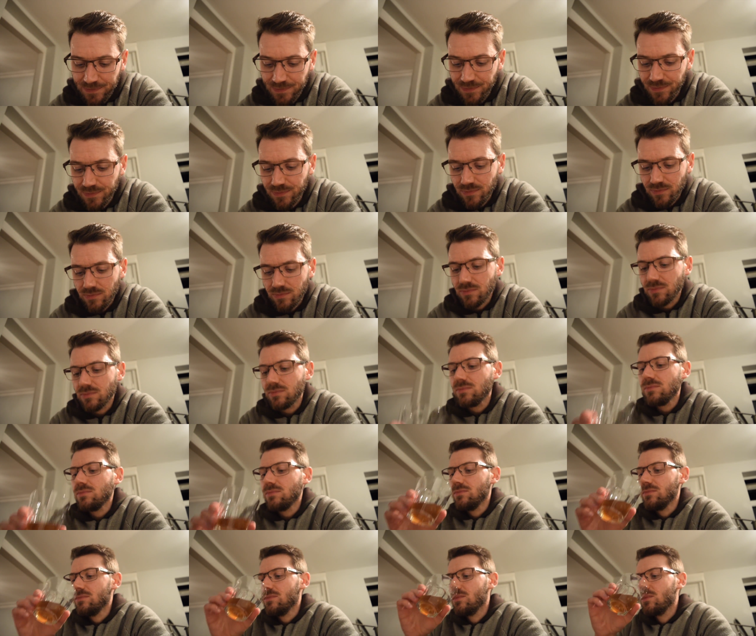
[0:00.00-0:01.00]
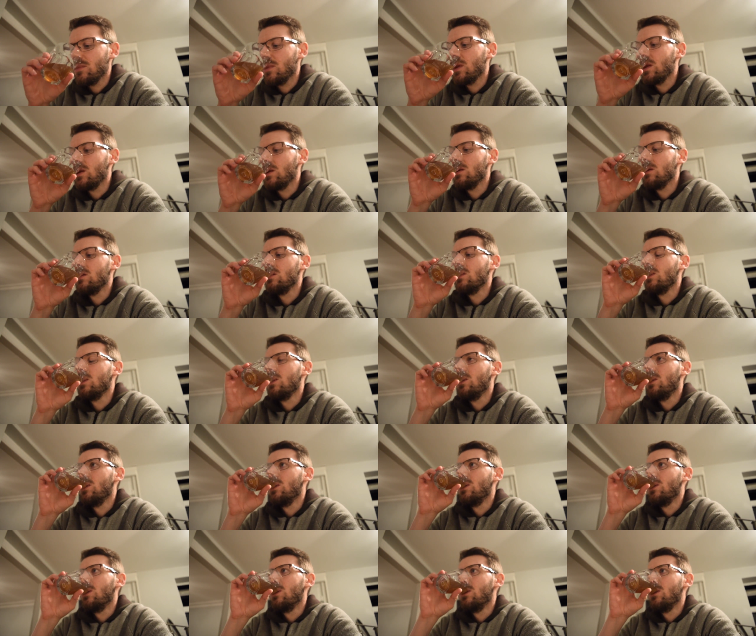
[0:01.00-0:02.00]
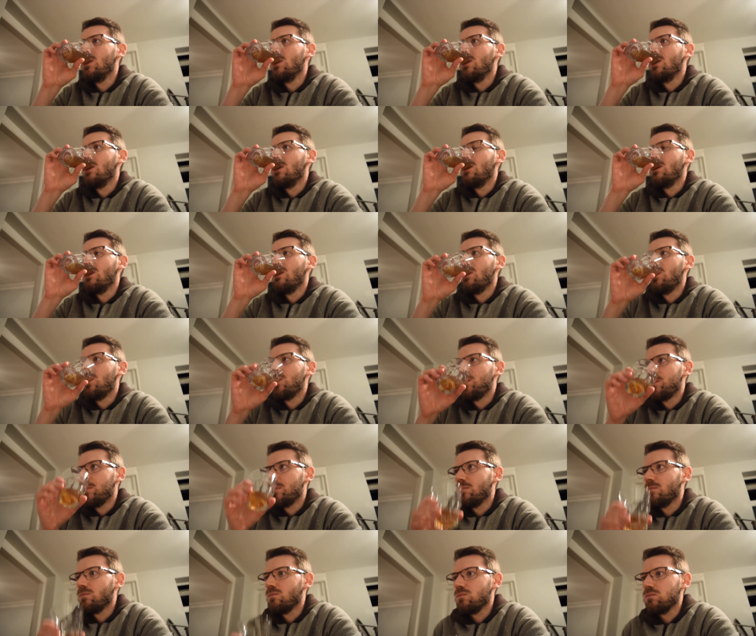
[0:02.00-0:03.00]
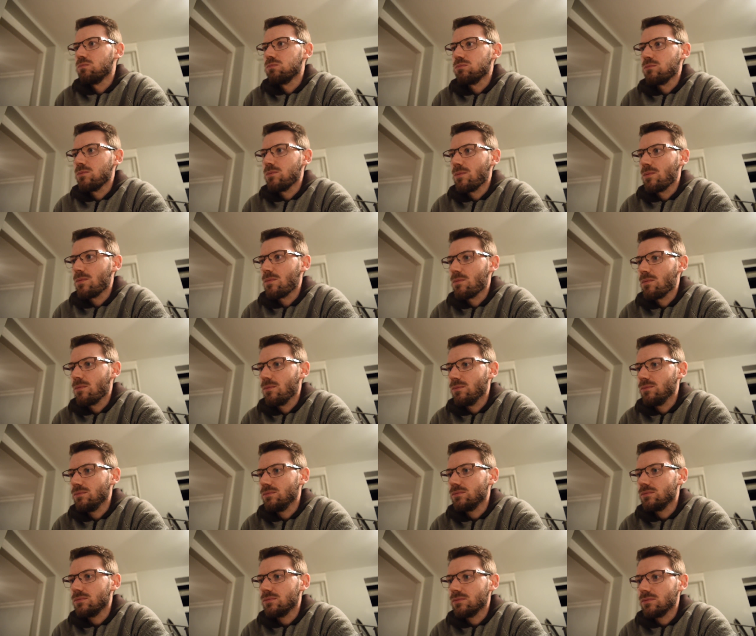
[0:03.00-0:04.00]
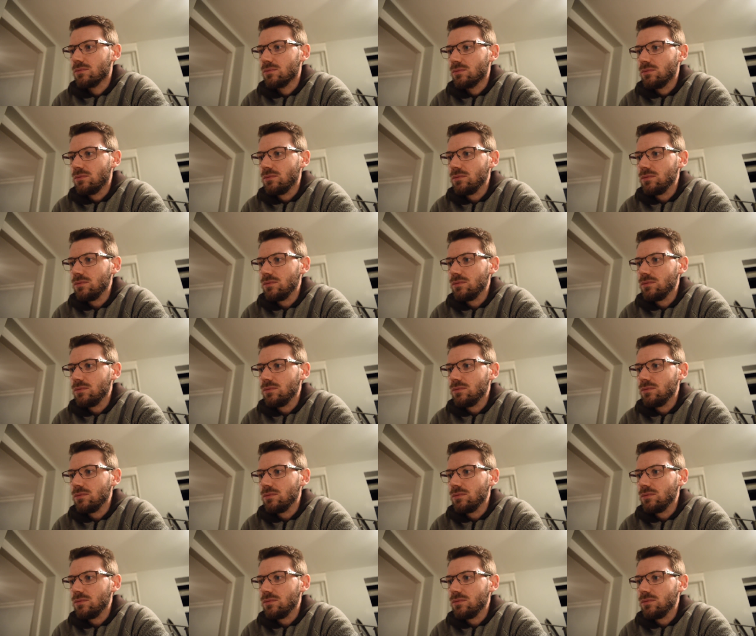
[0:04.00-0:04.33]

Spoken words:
(silence)